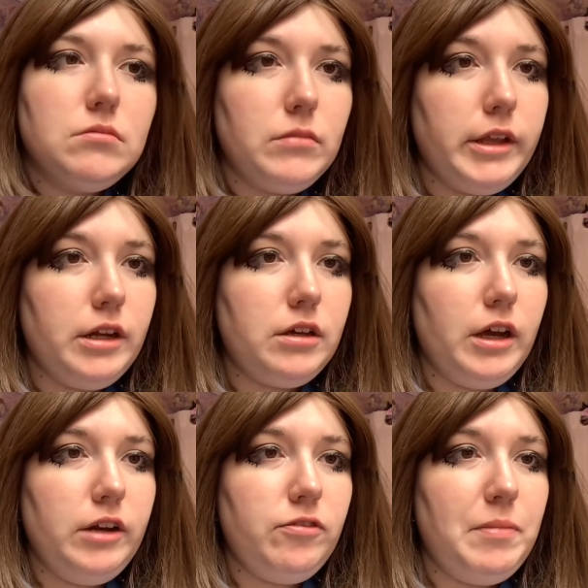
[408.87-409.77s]
And it
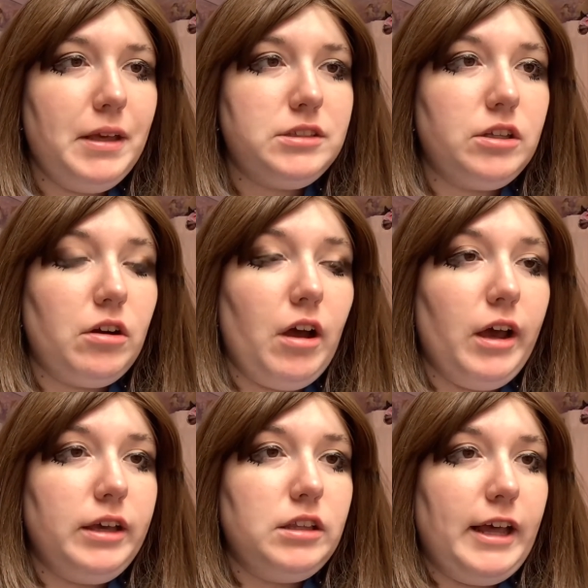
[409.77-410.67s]
kind of makes your
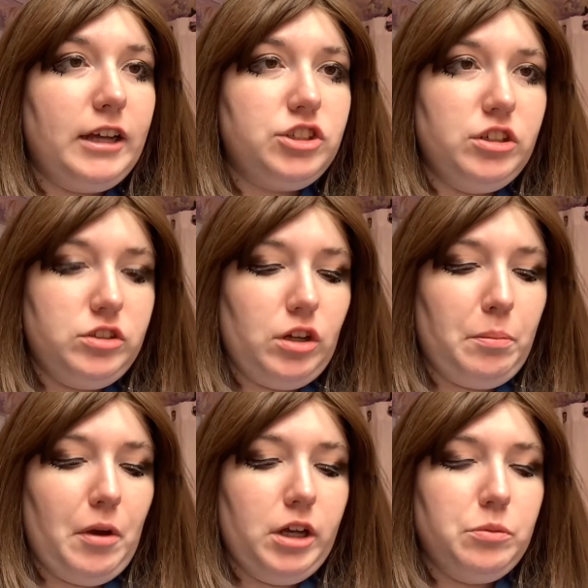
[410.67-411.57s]
eyelashes, your
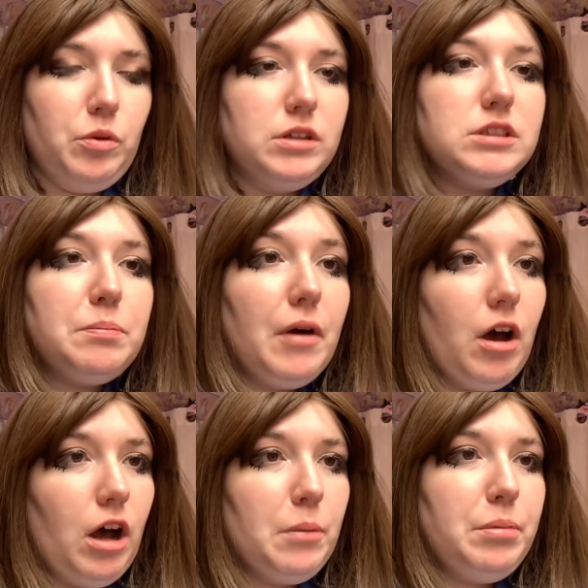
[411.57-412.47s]
bottom ones,
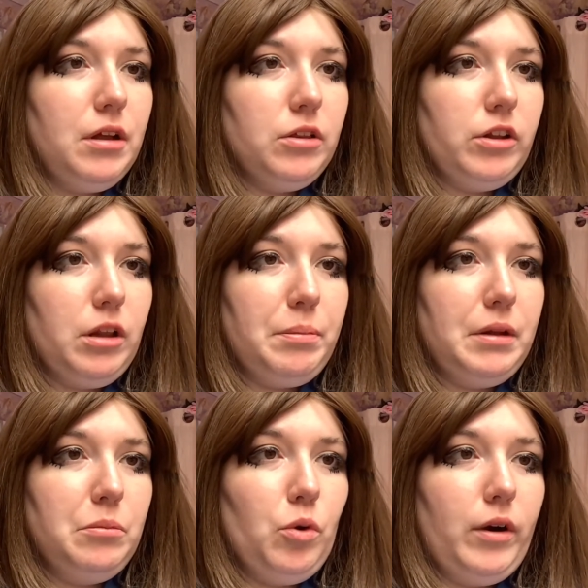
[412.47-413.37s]
pop a little bit
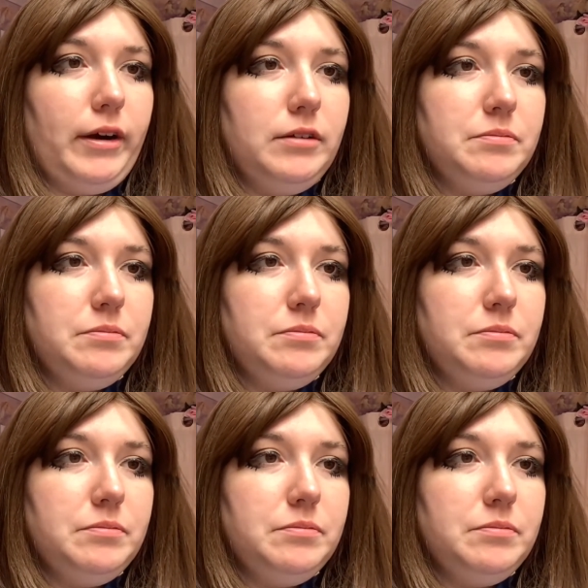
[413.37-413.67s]
more.